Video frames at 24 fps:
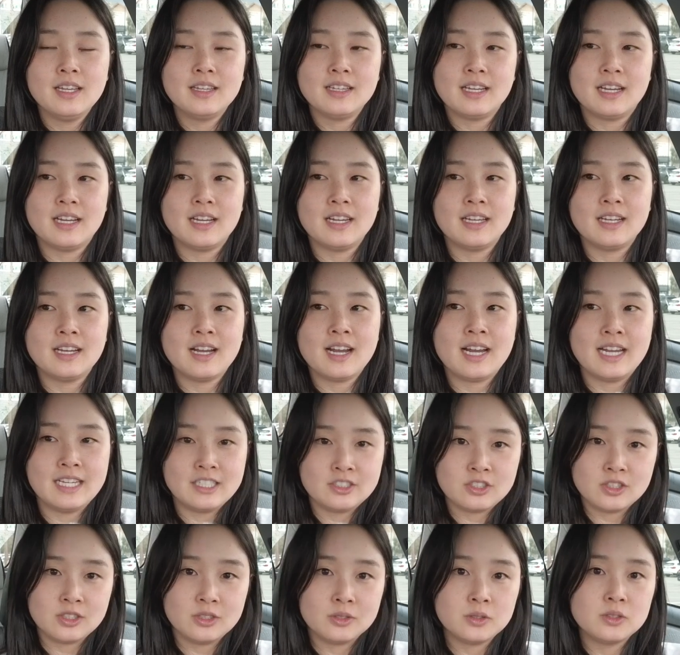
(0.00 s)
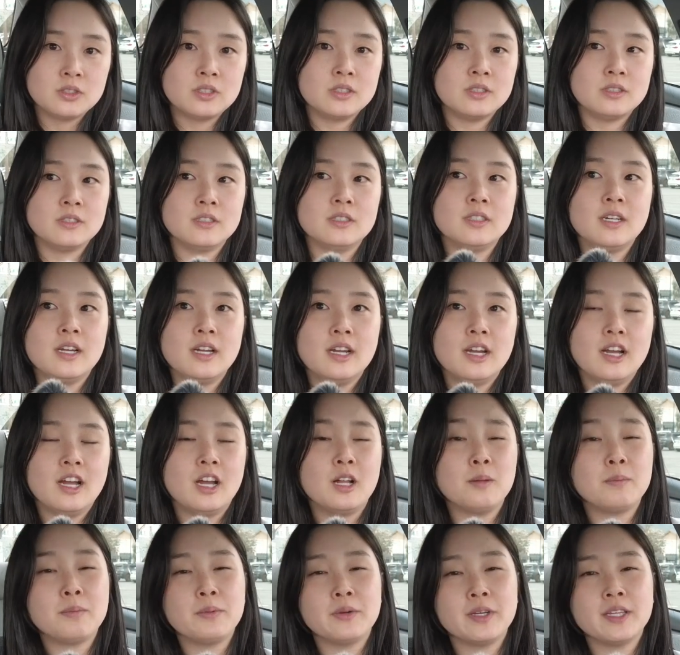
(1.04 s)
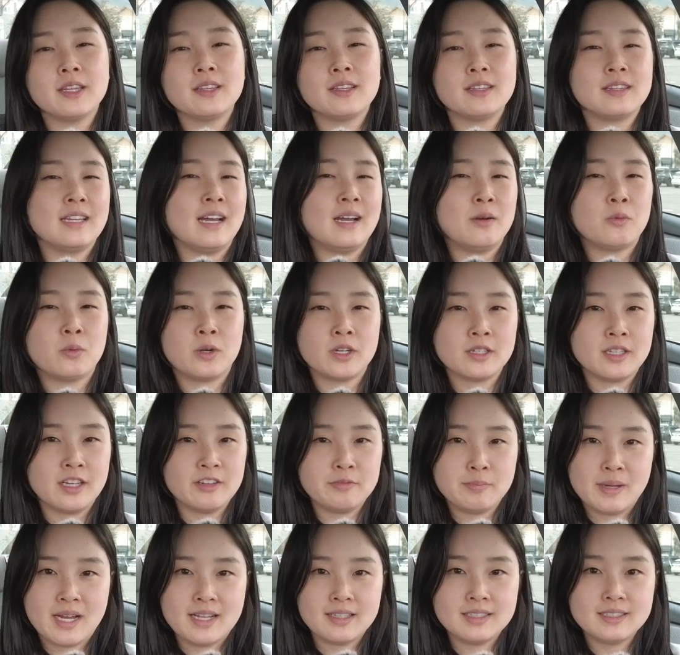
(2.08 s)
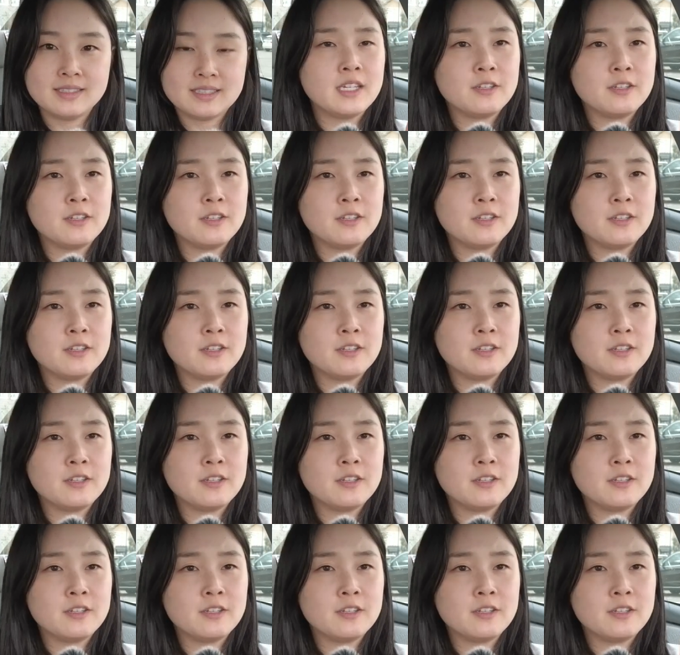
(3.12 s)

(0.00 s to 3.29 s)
that I do to help with that work life balance.